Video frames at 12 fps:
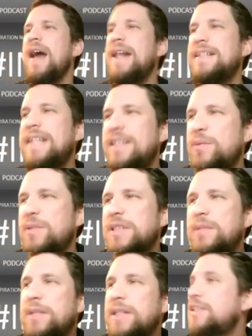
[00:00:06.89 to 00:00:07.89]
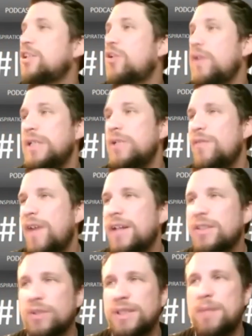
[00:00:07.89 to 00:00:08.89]
and it says here when someone disagrees with
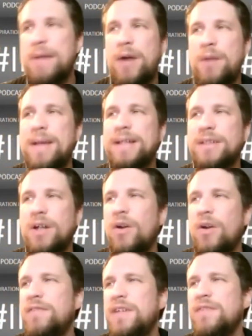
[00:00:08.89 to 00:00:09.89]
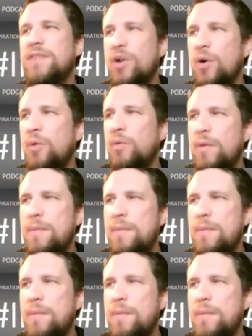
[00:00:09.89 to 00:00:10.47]
us or somehow makes our life difficult,